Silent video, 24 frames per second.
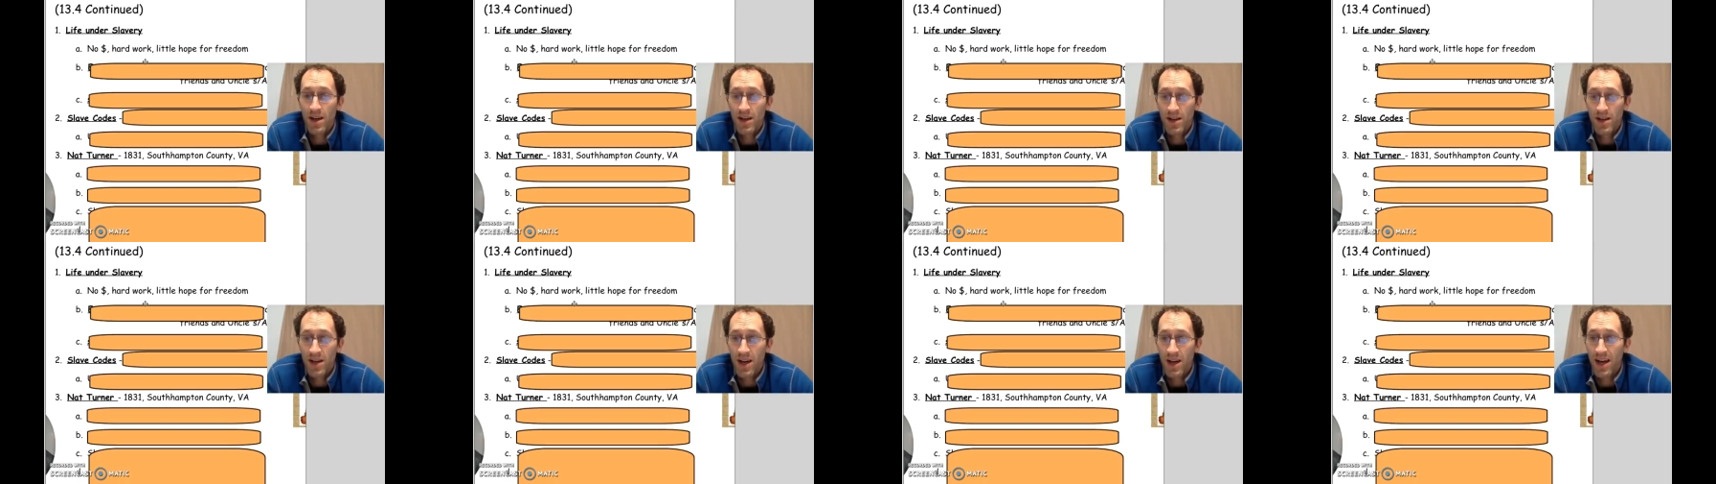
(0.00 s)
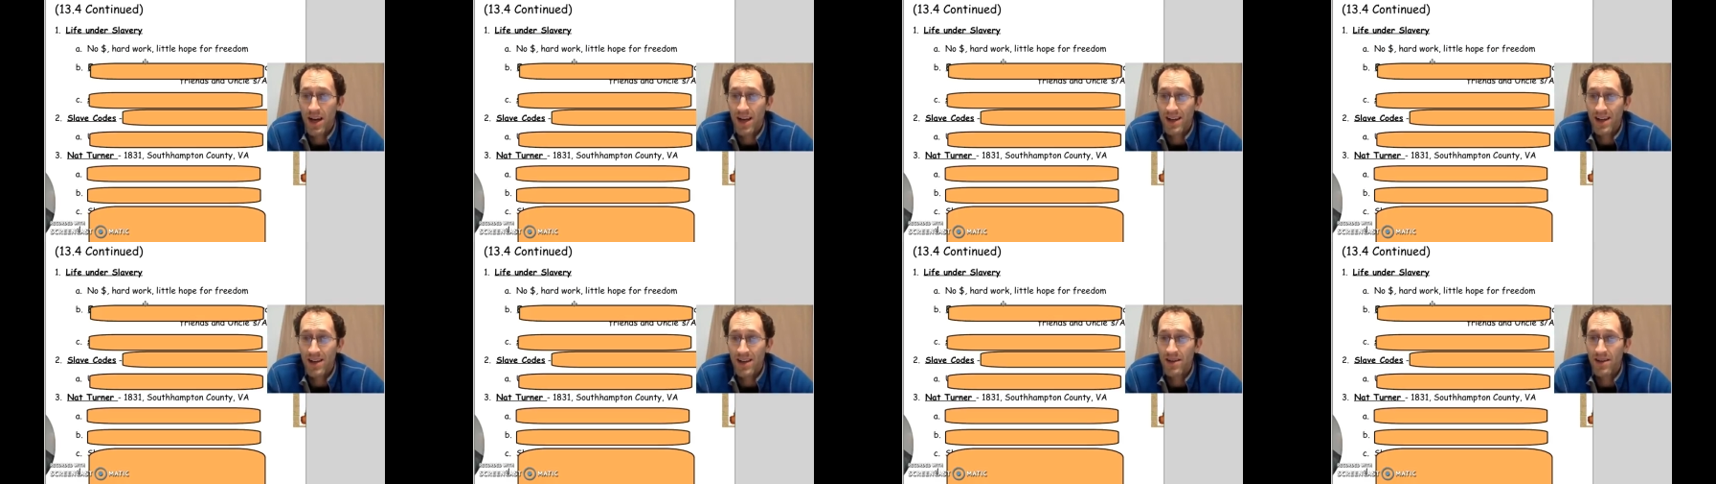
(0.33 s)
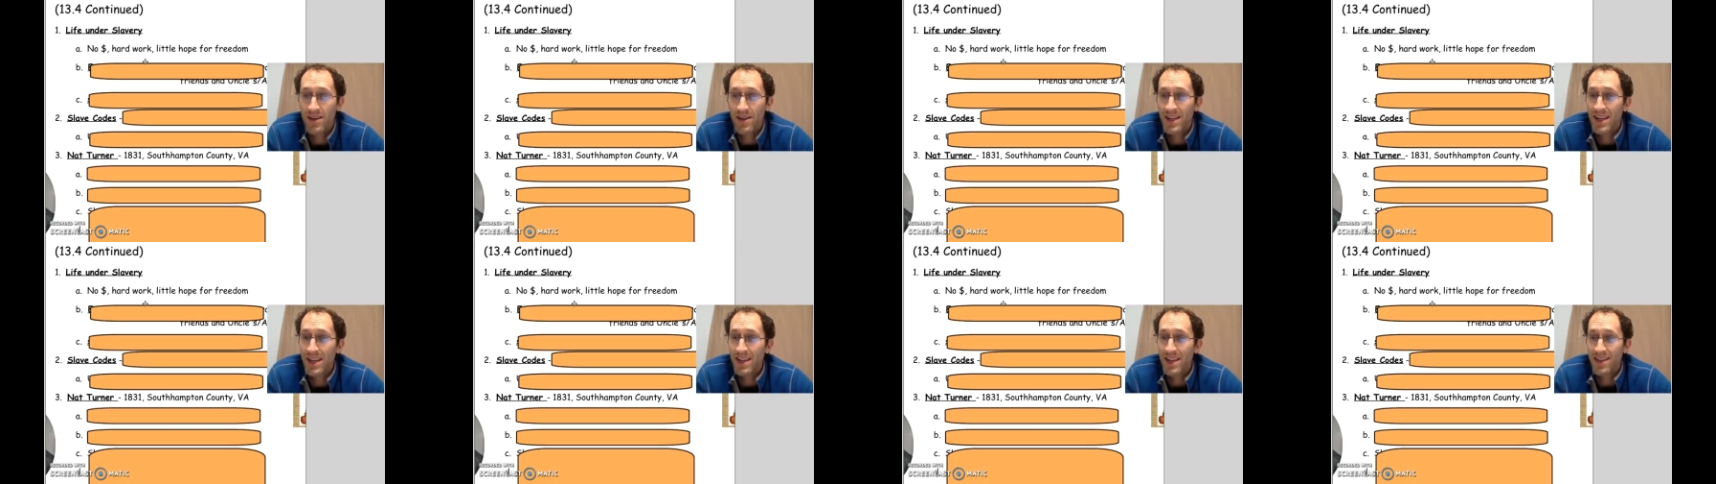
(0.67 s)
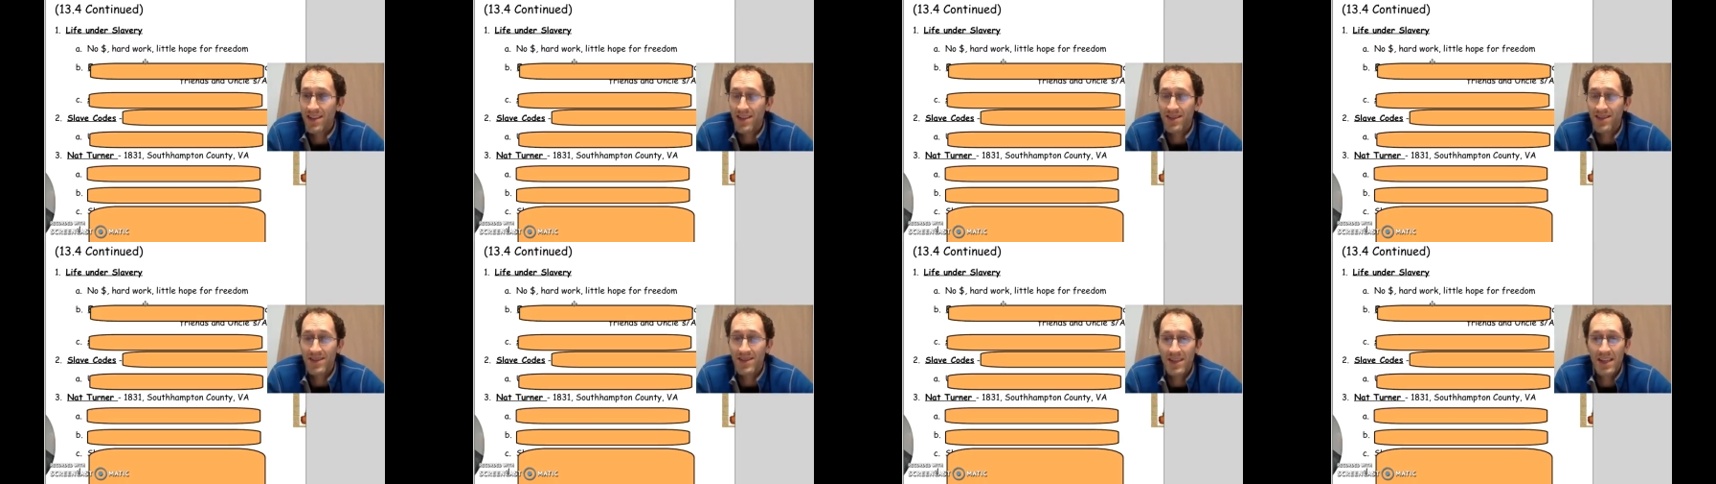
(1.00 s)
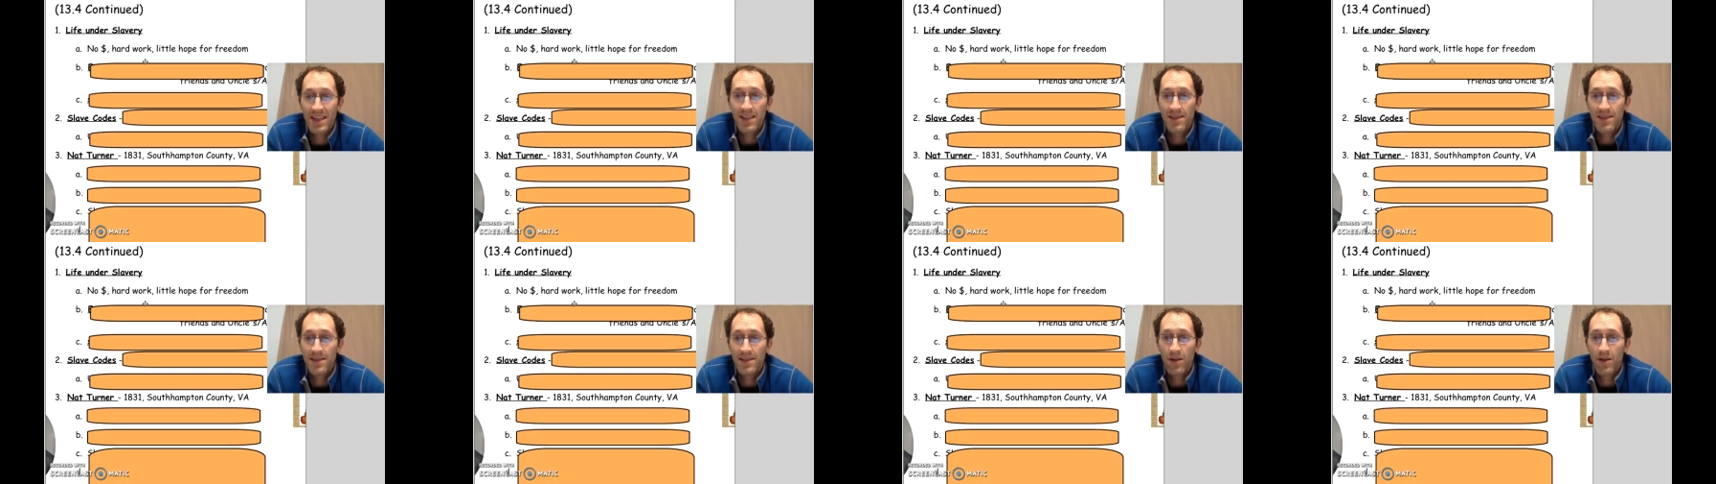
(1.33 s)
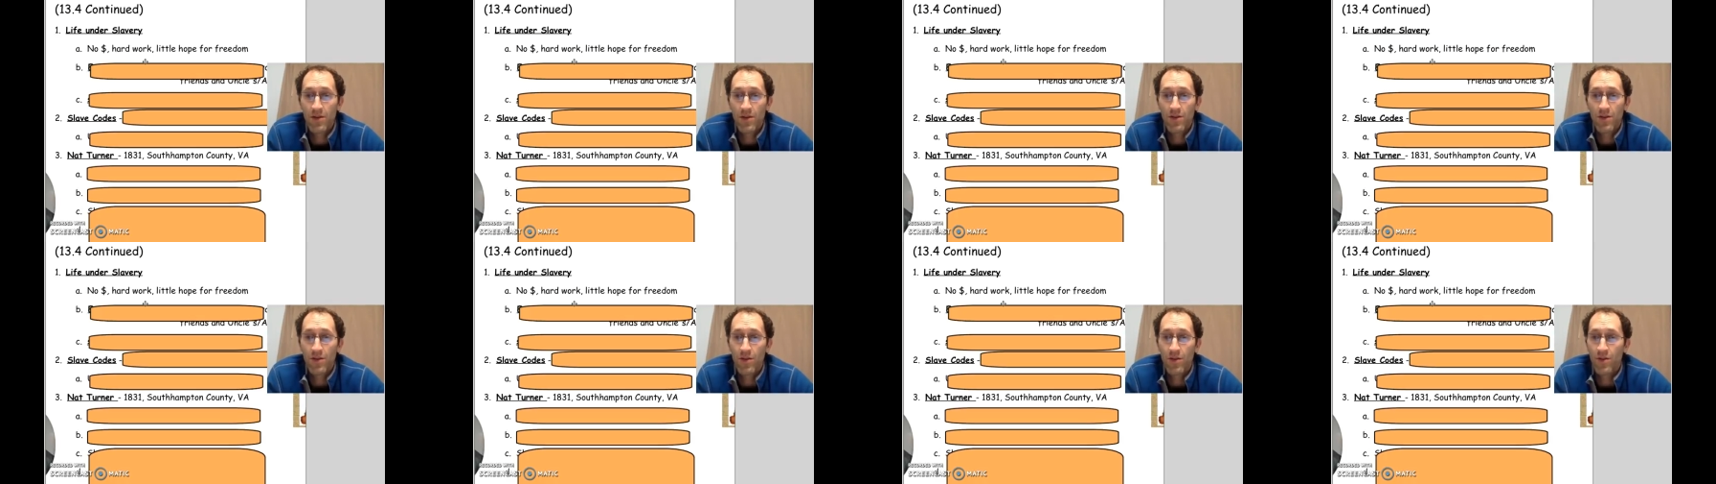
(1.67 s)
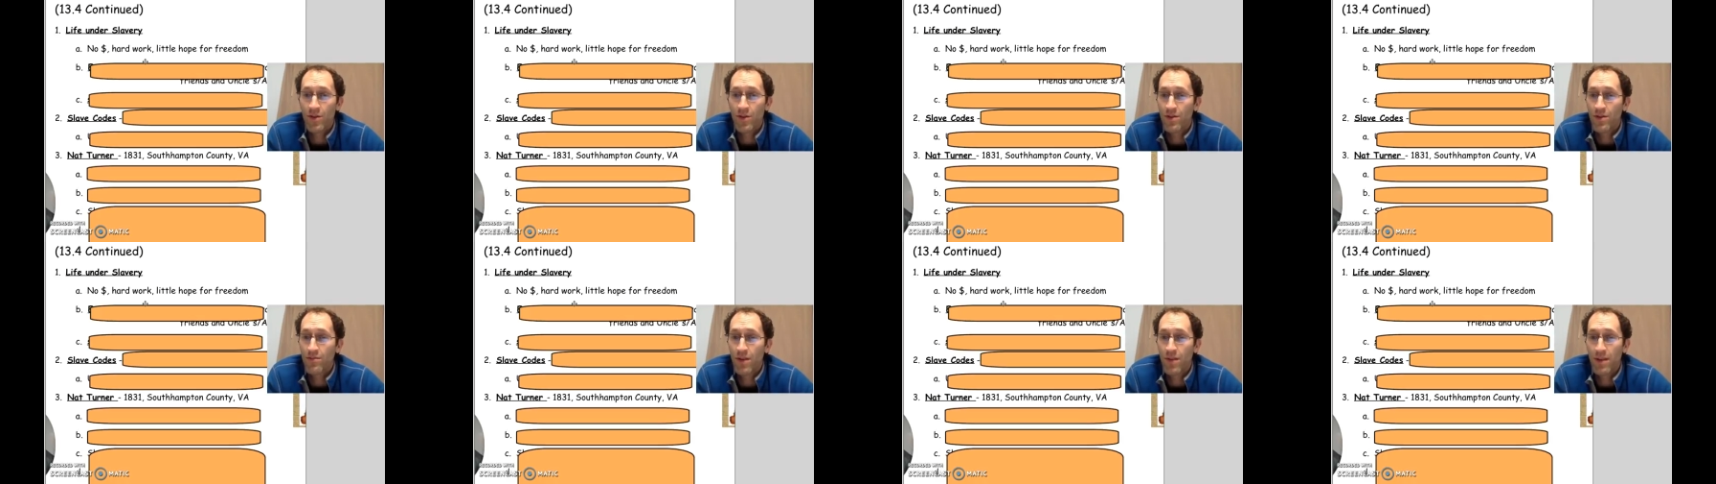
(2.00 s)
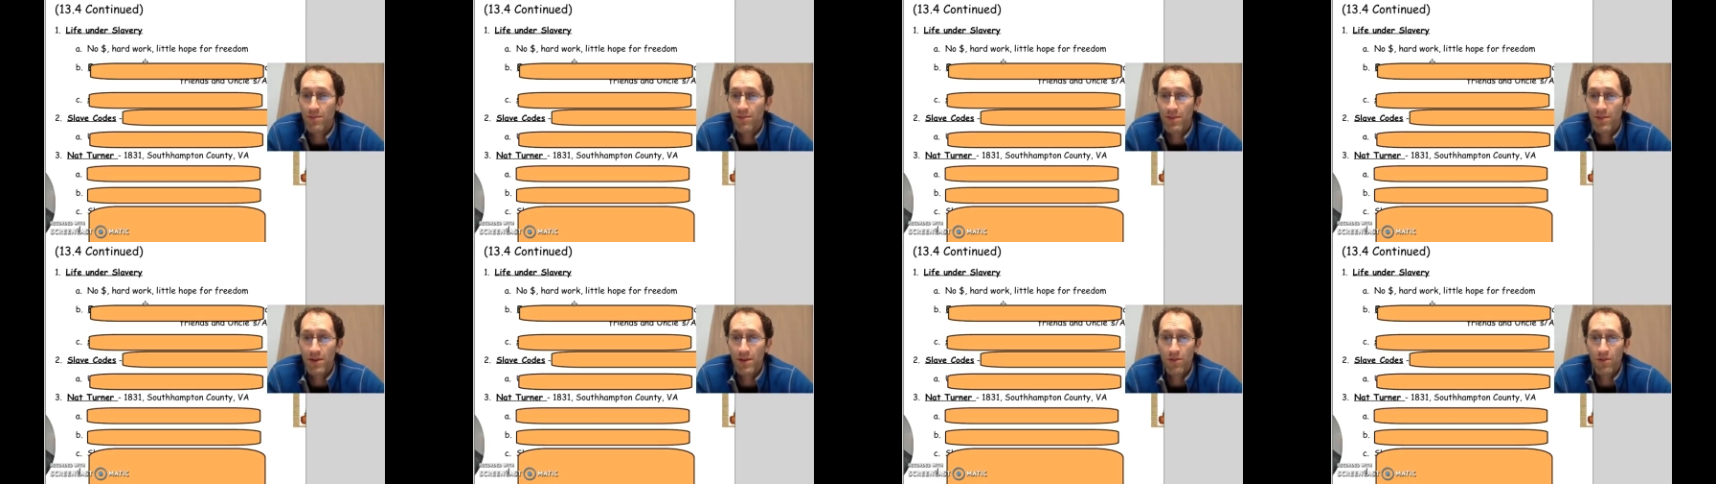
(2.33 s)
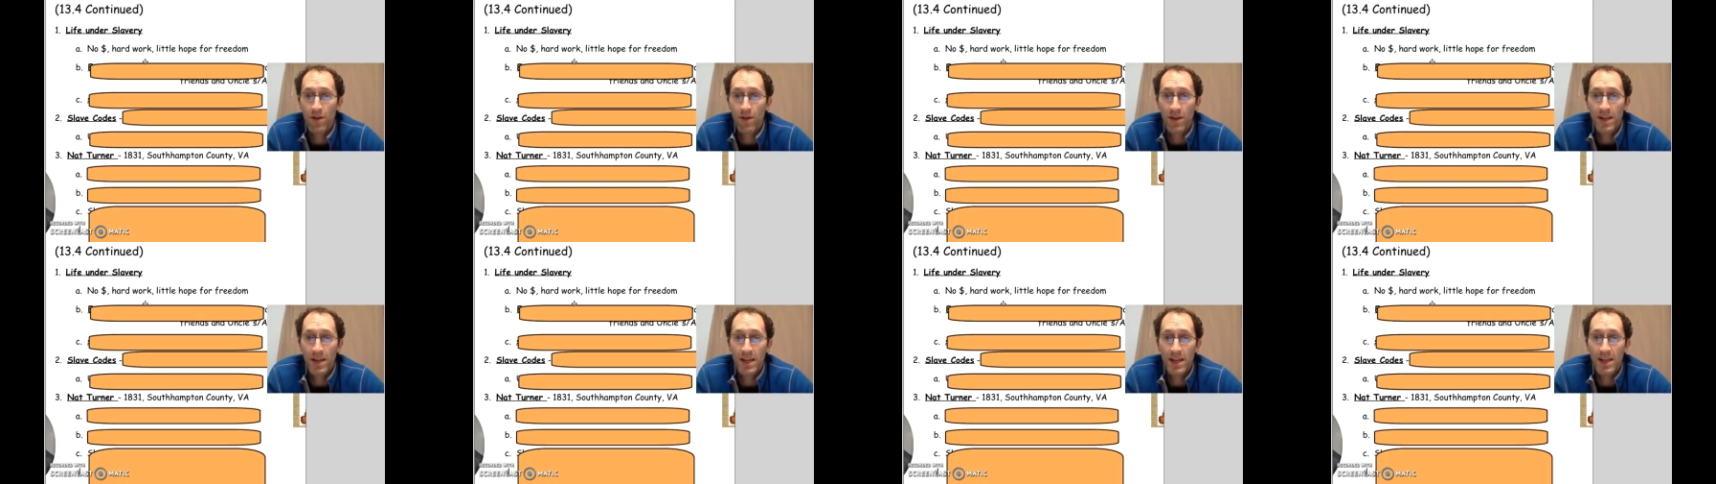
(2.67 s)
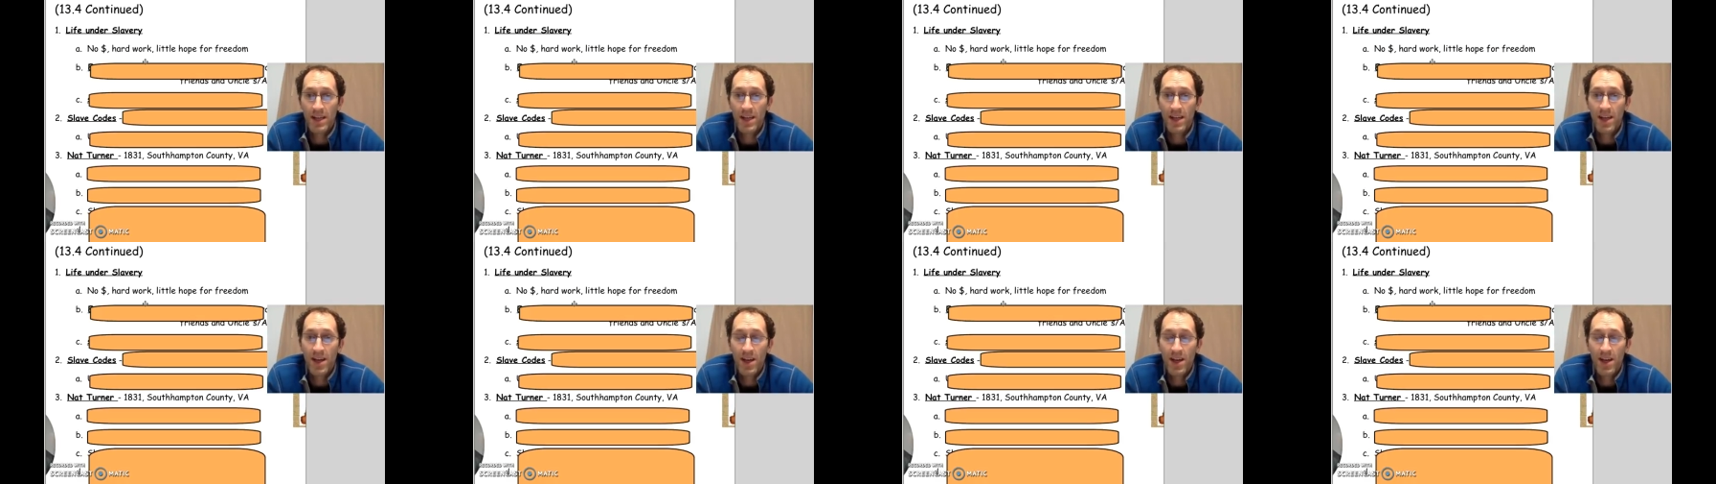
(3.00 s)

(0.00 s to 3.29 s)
cotton to get the seeds out, or you might be running